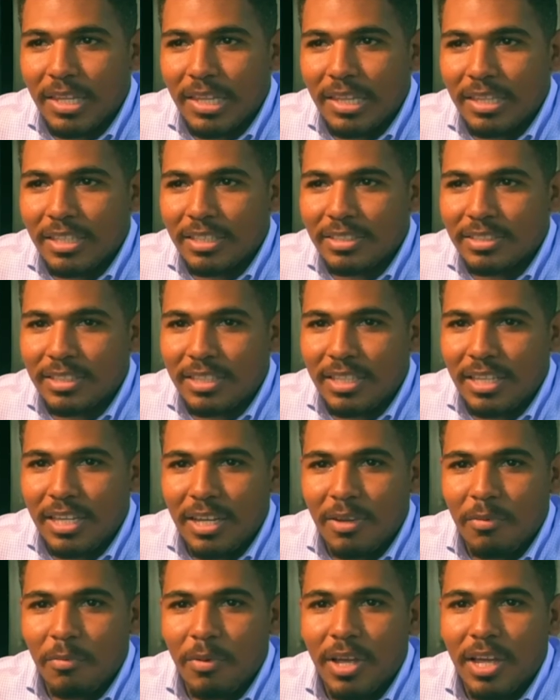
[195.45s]
this
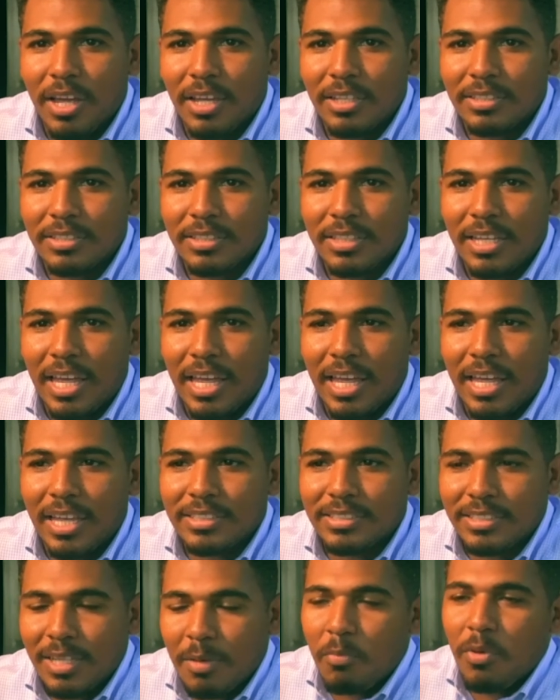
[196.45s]
thing where
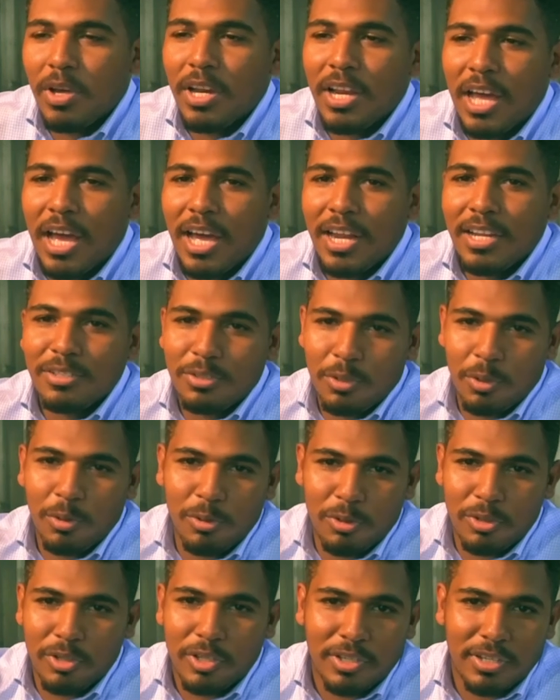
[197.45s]
someone had a
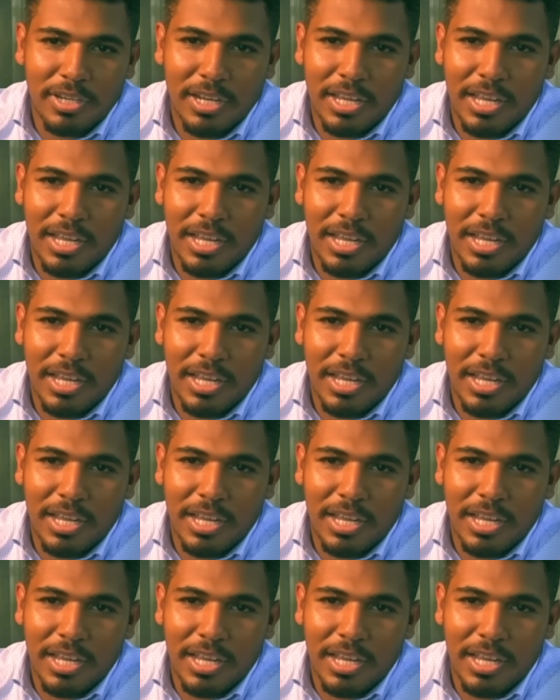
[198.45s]
solution.